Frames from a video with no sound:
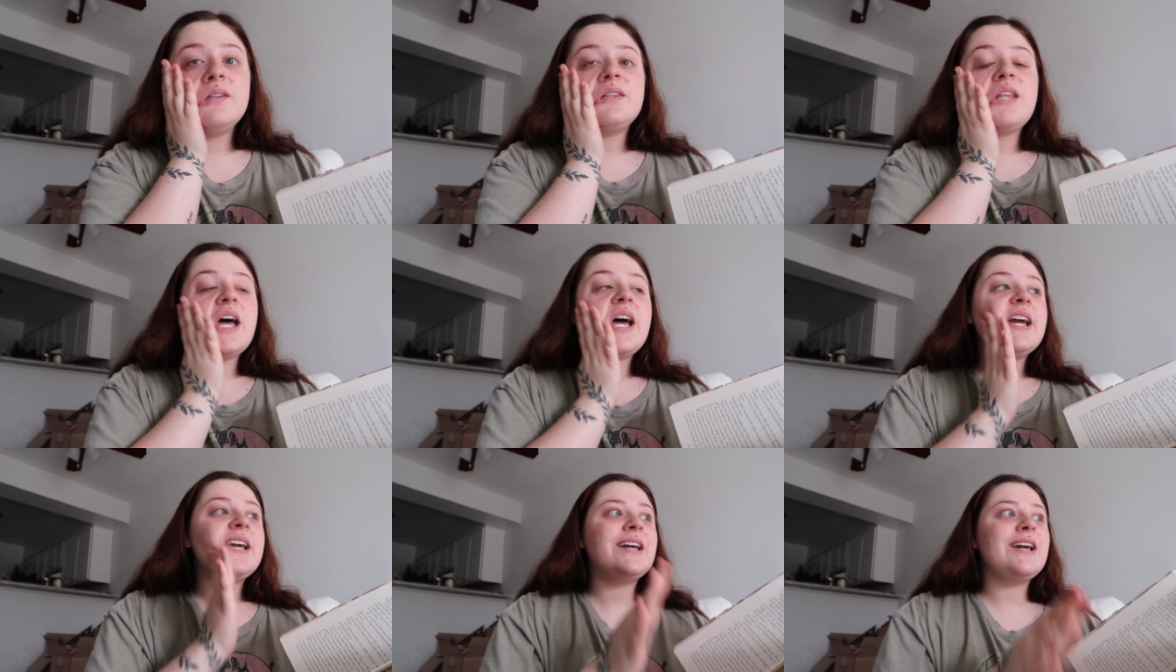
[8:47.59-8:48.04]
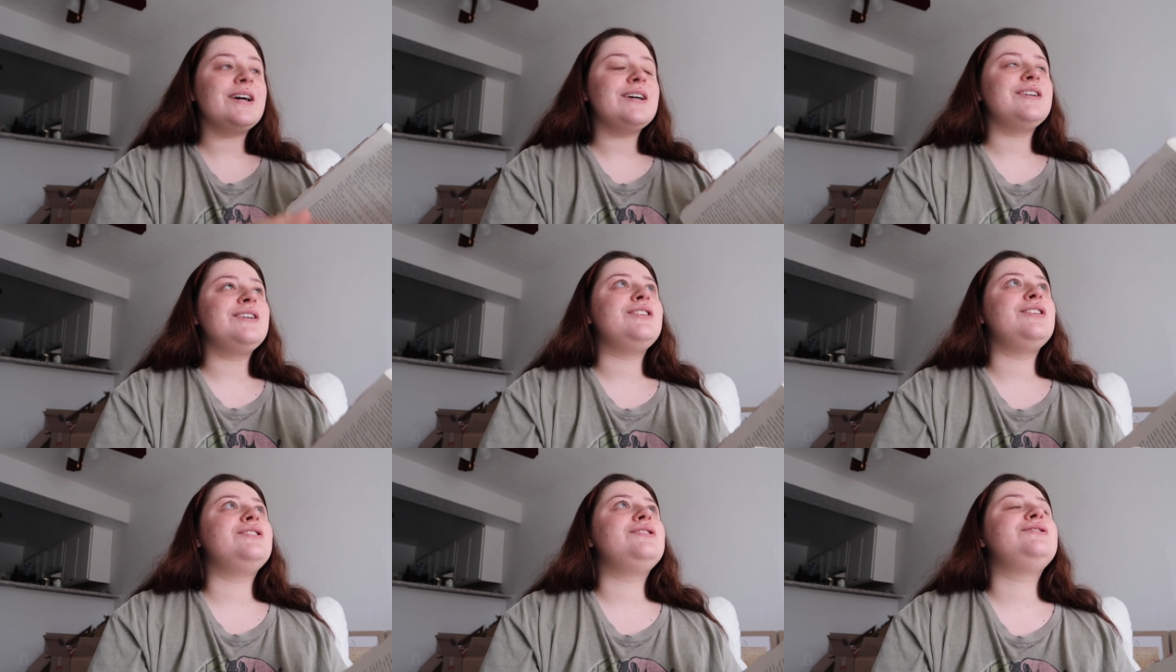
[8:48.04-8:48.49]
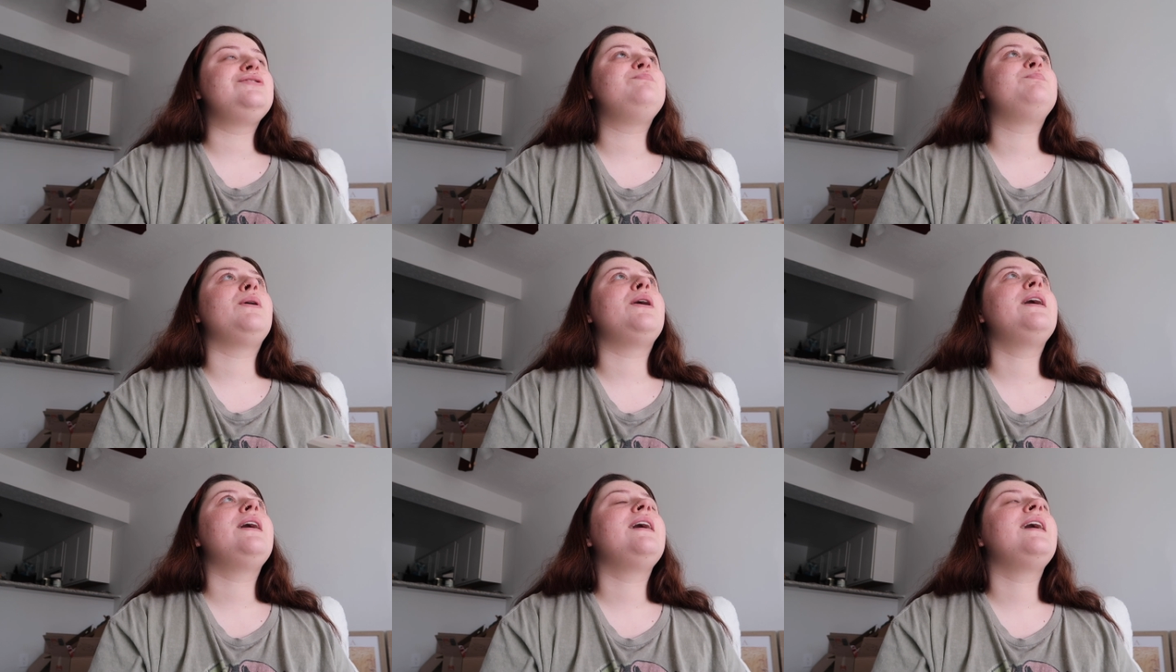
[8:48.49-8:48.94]
Like,
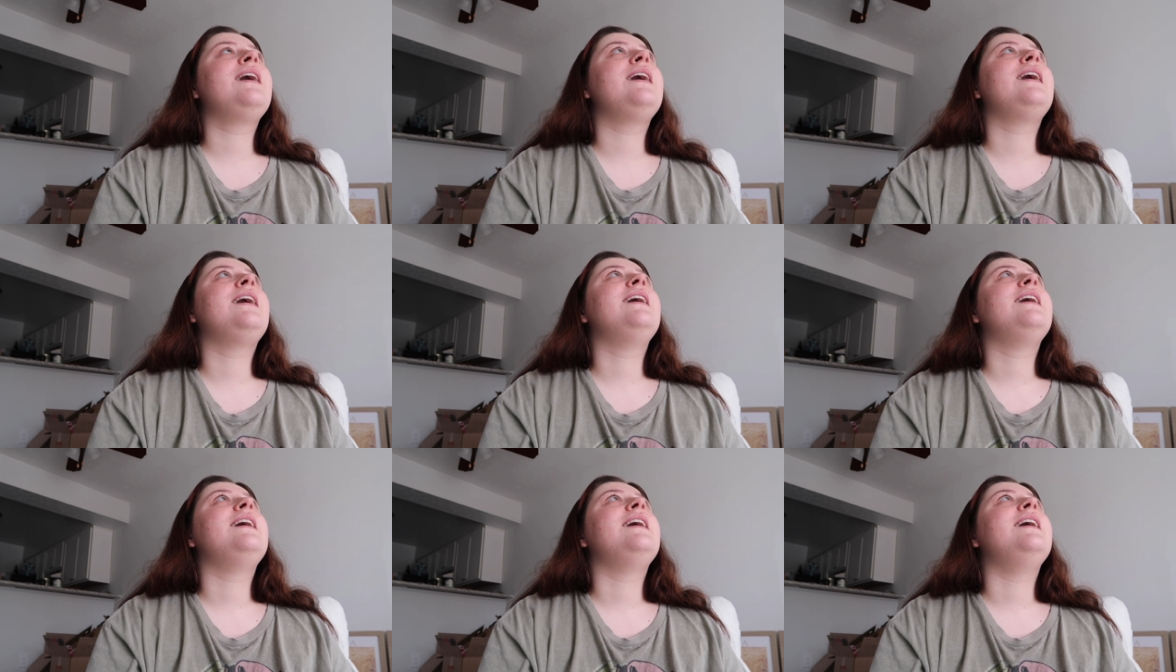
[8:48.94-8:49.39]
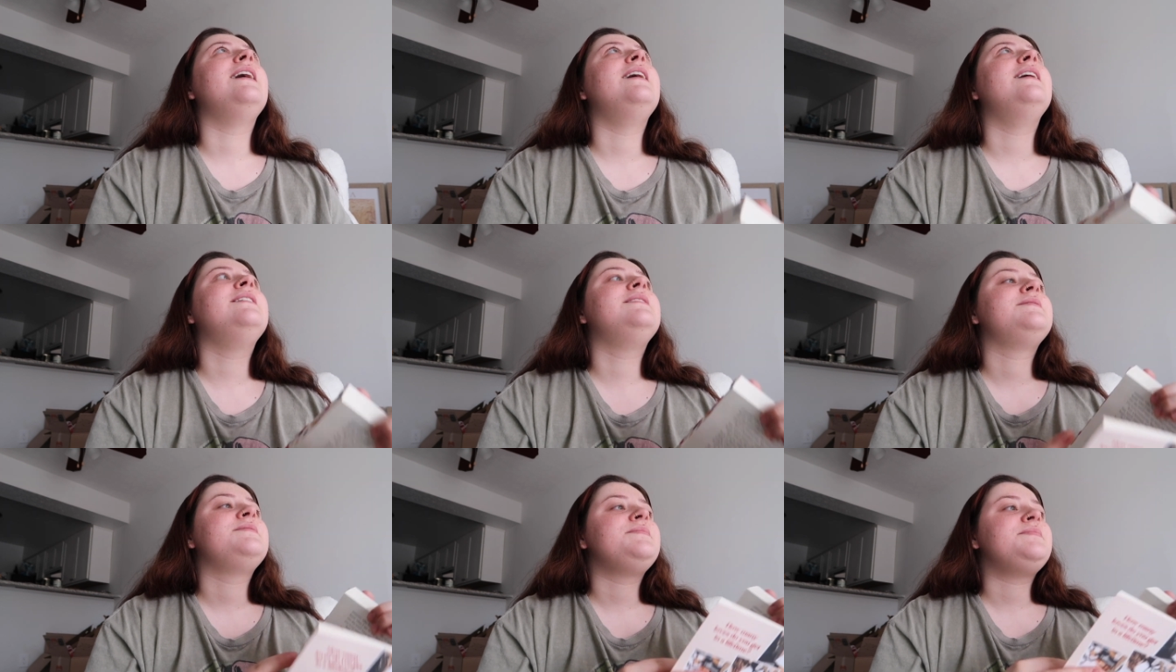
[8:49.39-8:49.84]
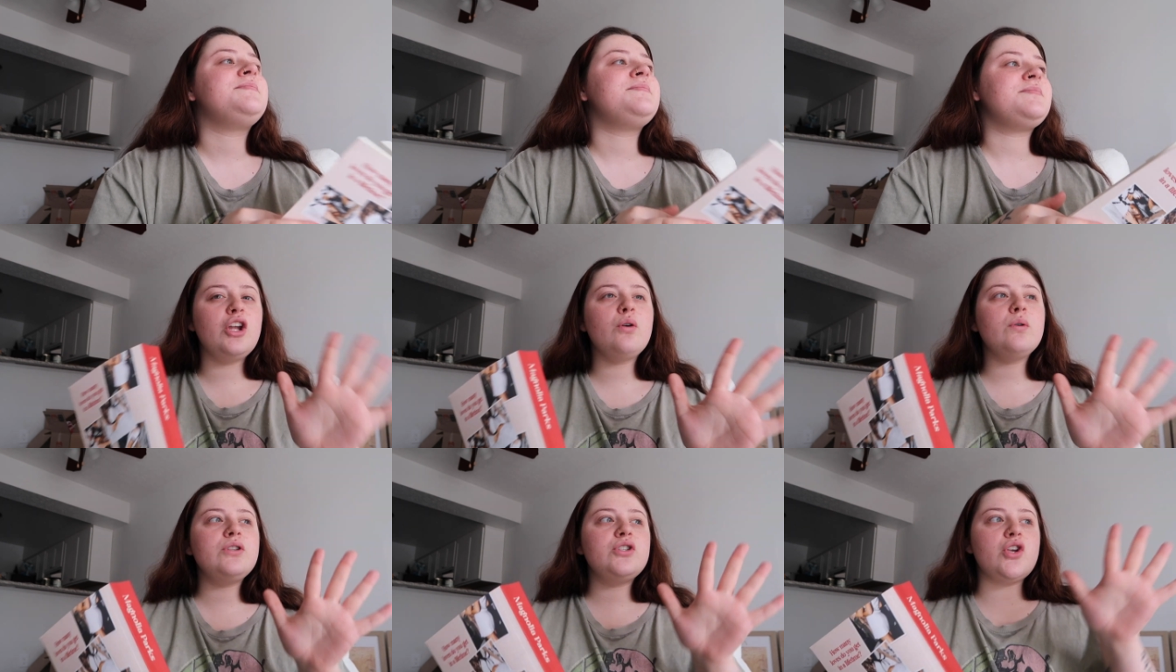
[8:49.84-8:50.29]
bruh.
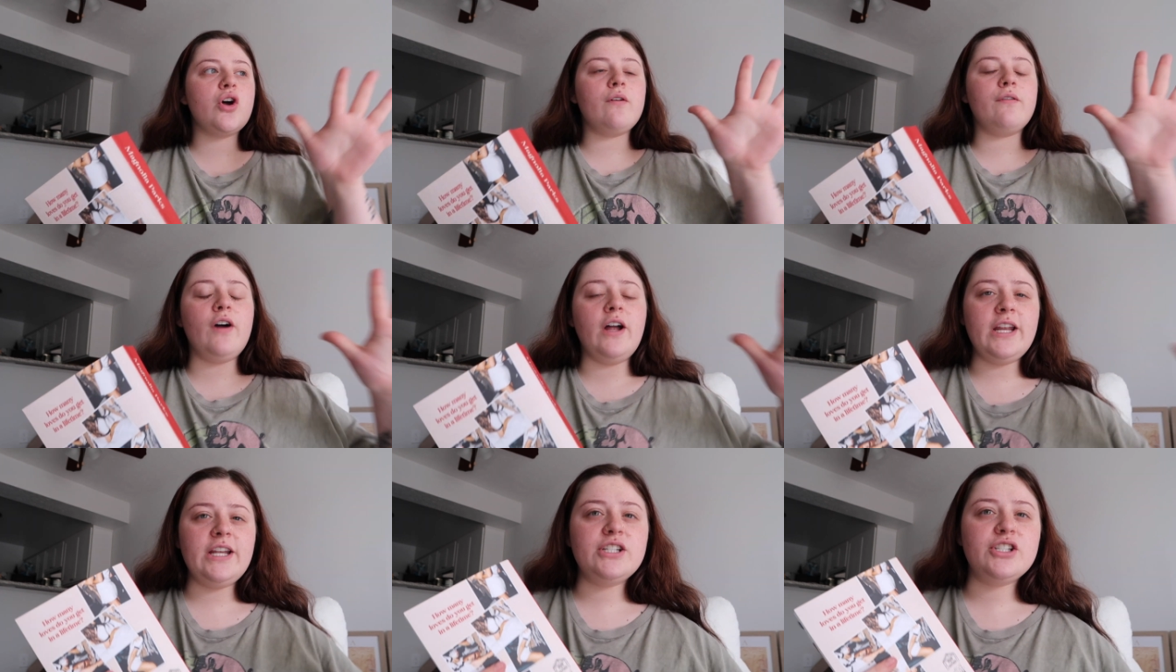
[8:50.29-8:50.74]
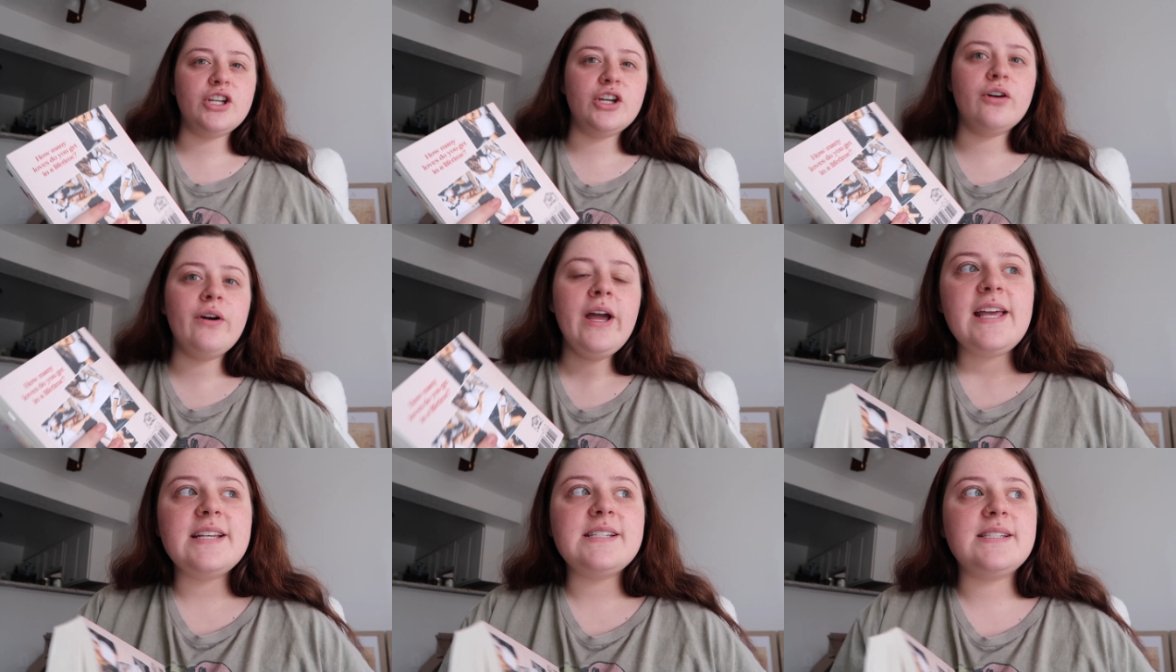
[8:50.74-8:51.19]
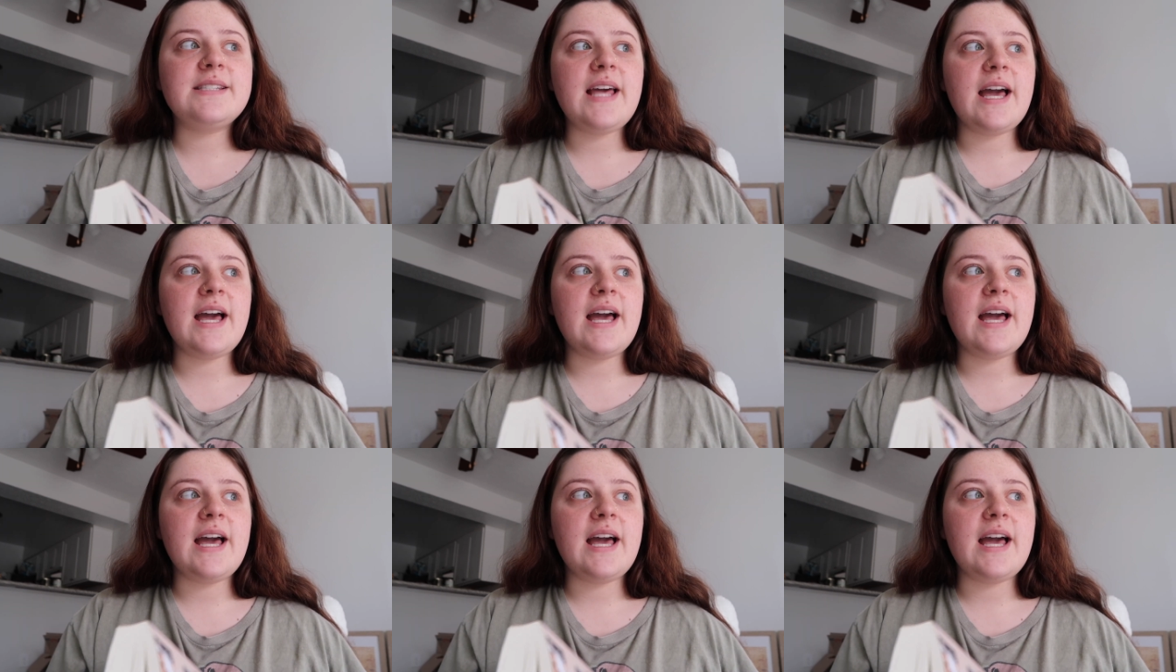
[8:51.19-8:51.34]
You know what's so funny too is